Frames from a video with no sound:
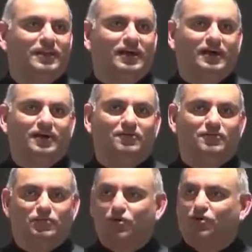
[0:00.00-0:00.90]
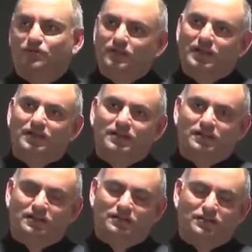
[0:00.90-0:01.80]
So
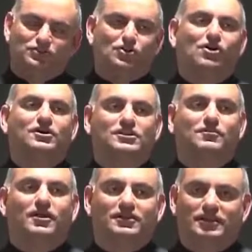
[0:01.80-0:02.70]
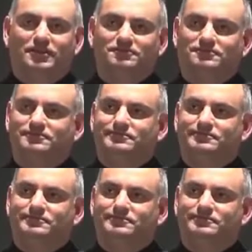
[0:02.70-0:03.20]
the stronger the marketing,